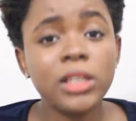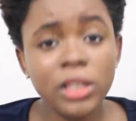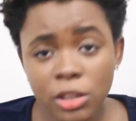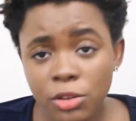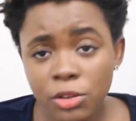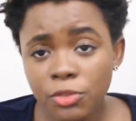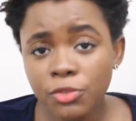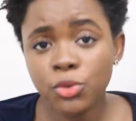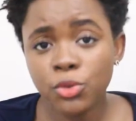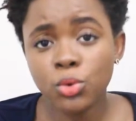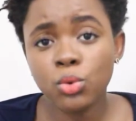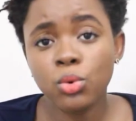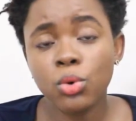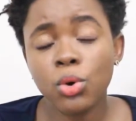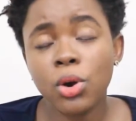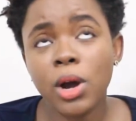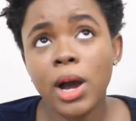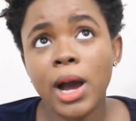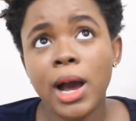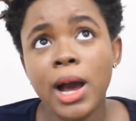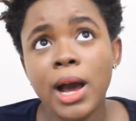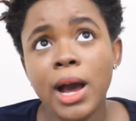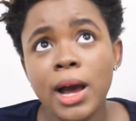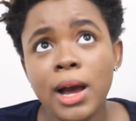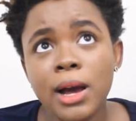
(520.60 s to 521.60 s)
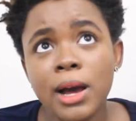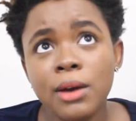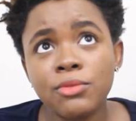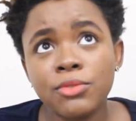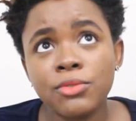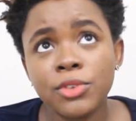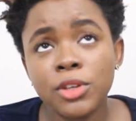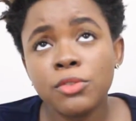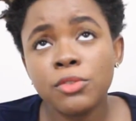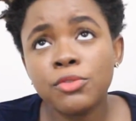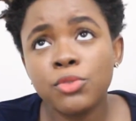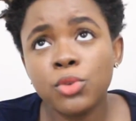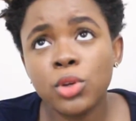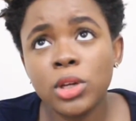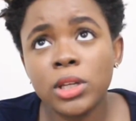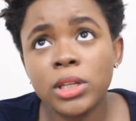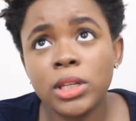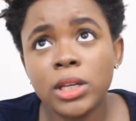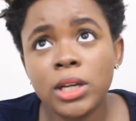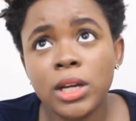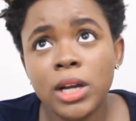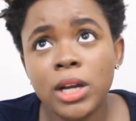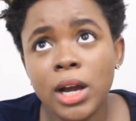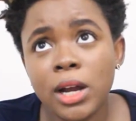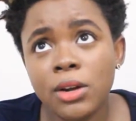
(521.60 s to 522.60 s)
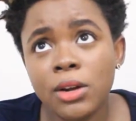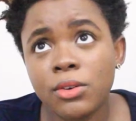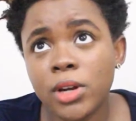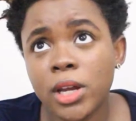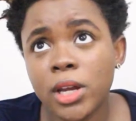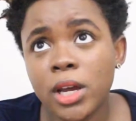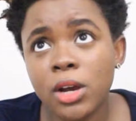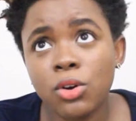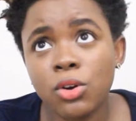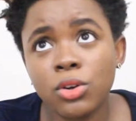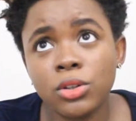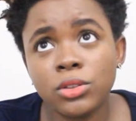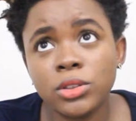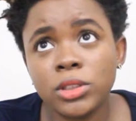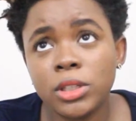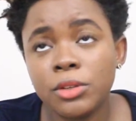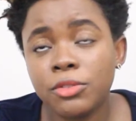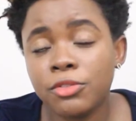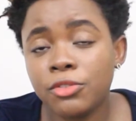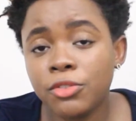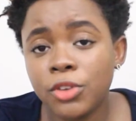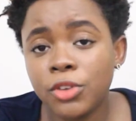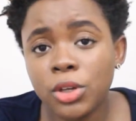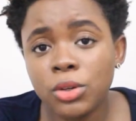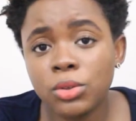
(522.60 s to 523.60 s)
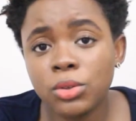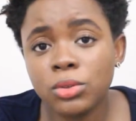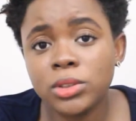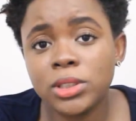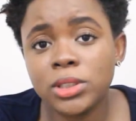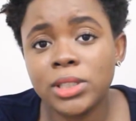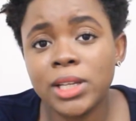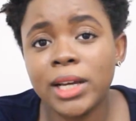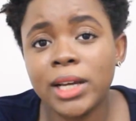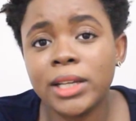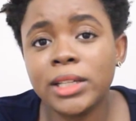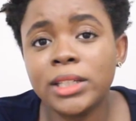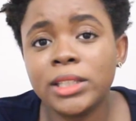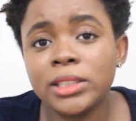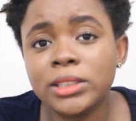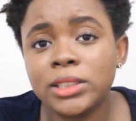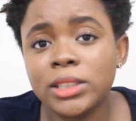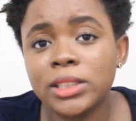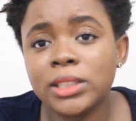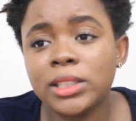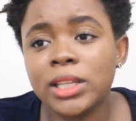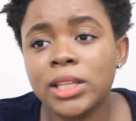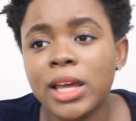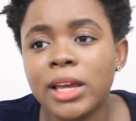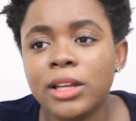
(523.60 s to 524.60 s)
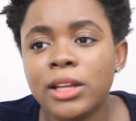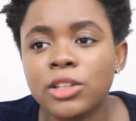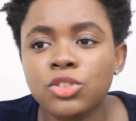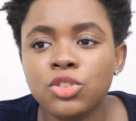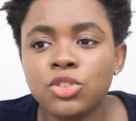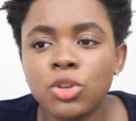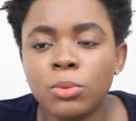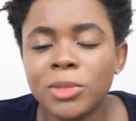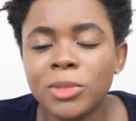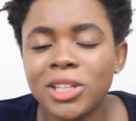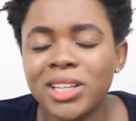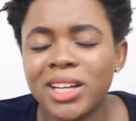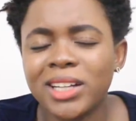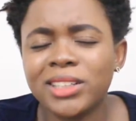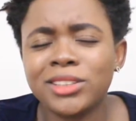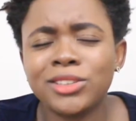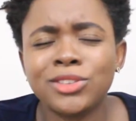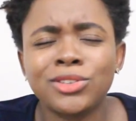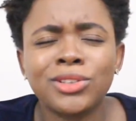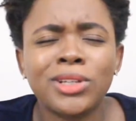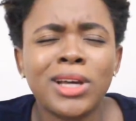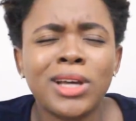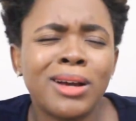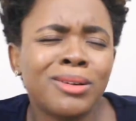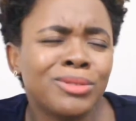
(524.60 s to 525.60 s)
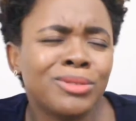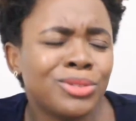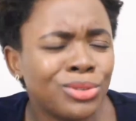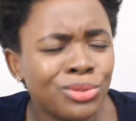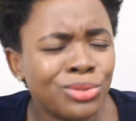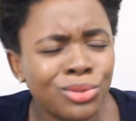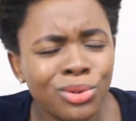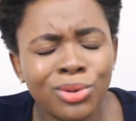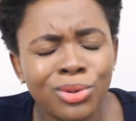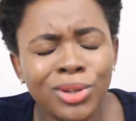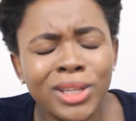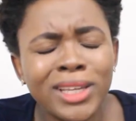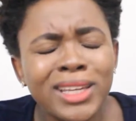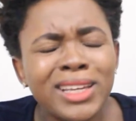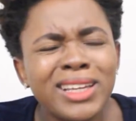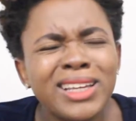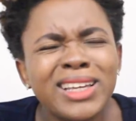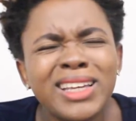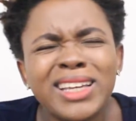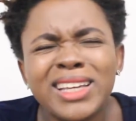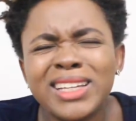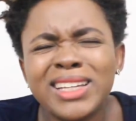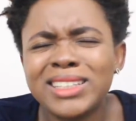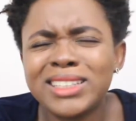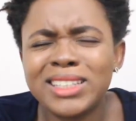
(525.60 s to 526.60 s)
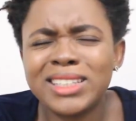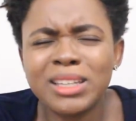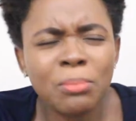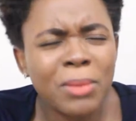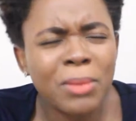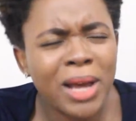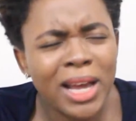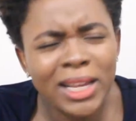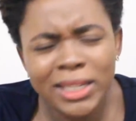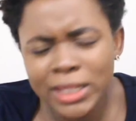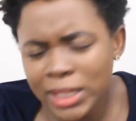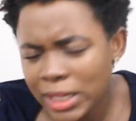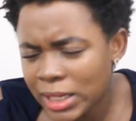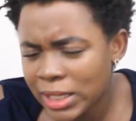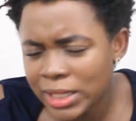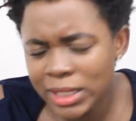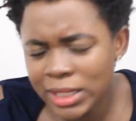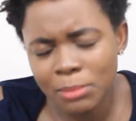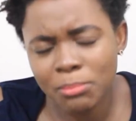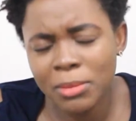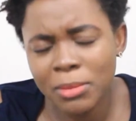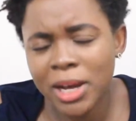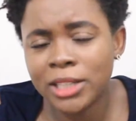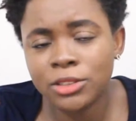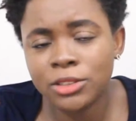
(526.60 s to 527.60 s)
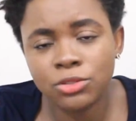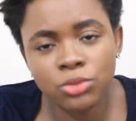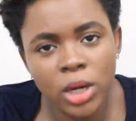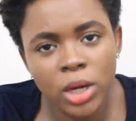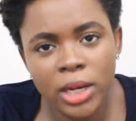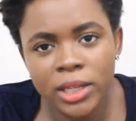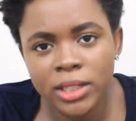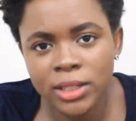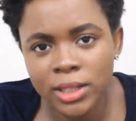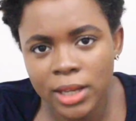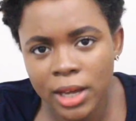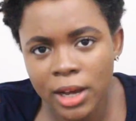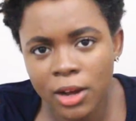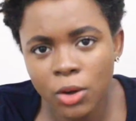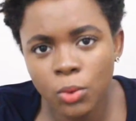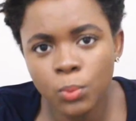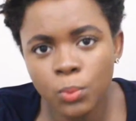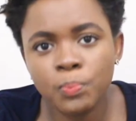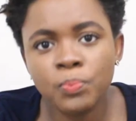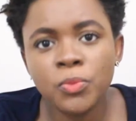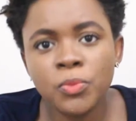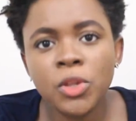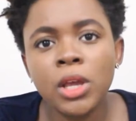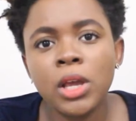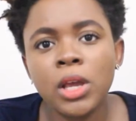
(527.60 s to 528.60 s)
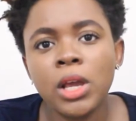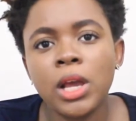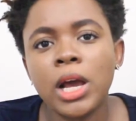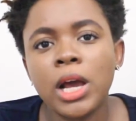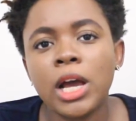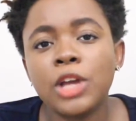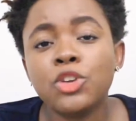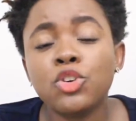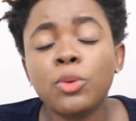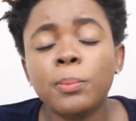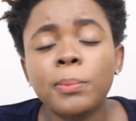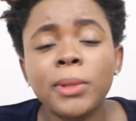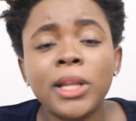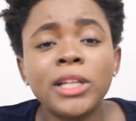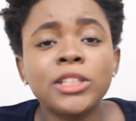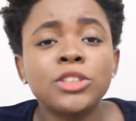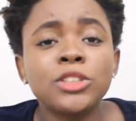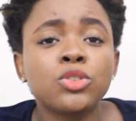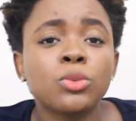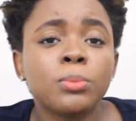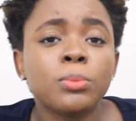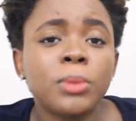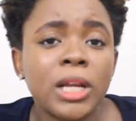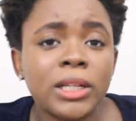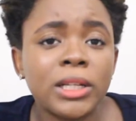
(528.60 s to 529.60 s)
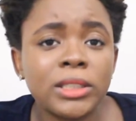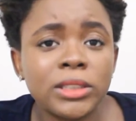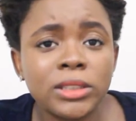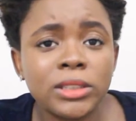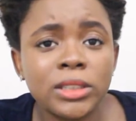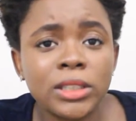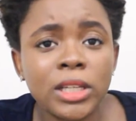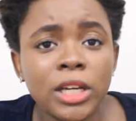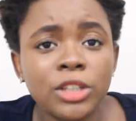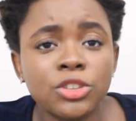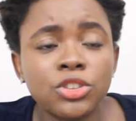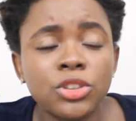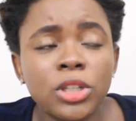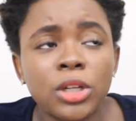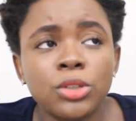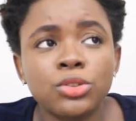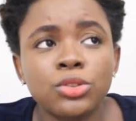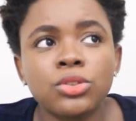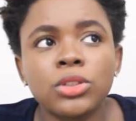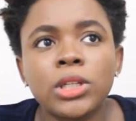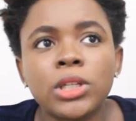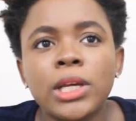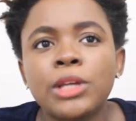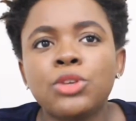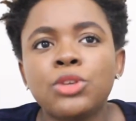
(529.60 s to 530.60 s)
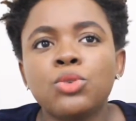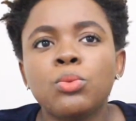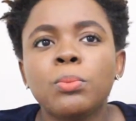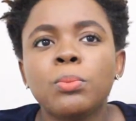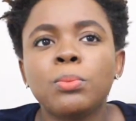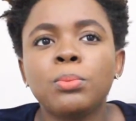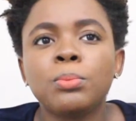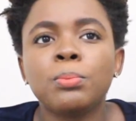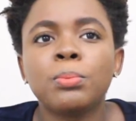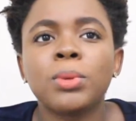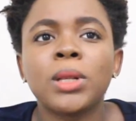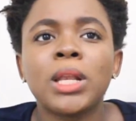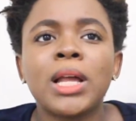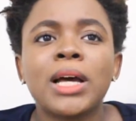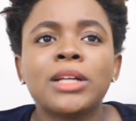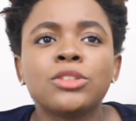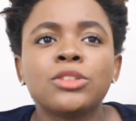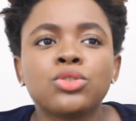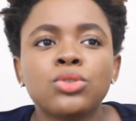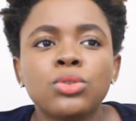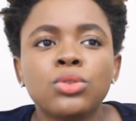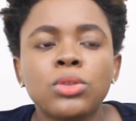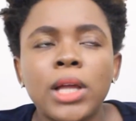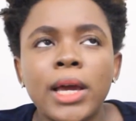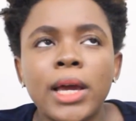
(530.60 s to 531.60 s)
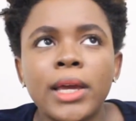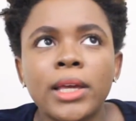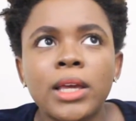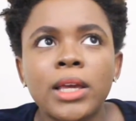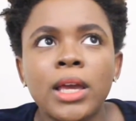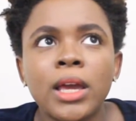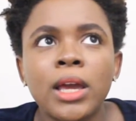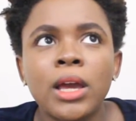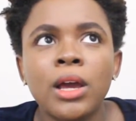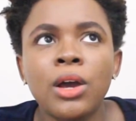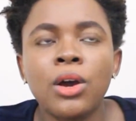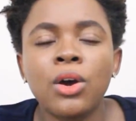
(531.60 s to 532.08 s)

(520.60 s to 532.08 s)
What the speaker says: if you're in a career or in a field that isn't like something that is, you know, in demand right now, and you're planning to be an international student and you plan to like